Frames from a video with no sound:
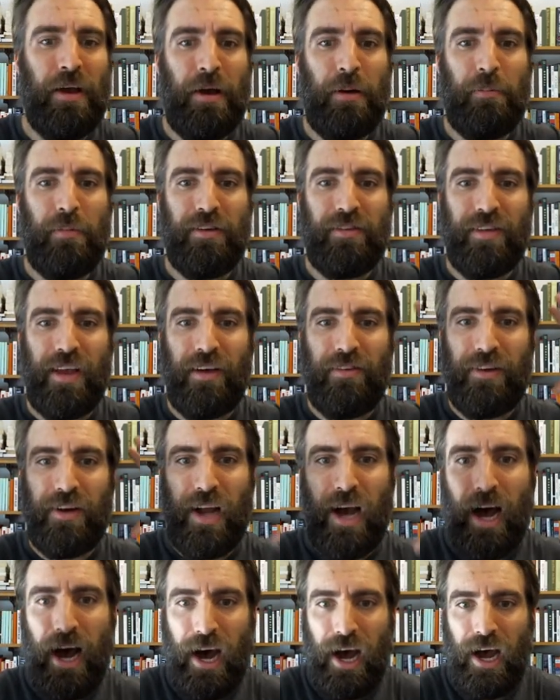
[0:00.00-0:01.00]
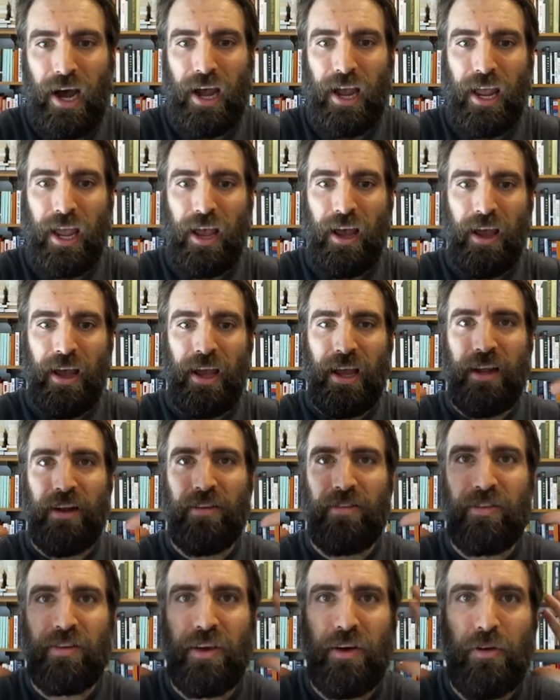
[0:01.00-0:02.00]
must have an eye and a
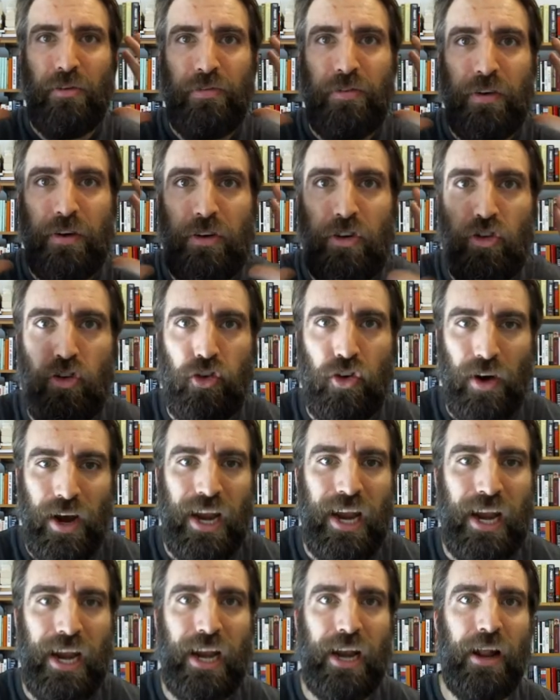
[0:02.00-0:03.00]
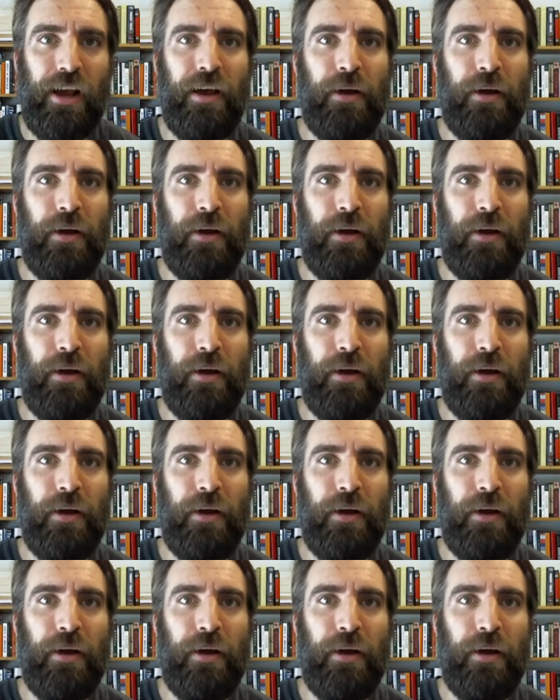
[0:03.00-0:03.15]
skill for trade.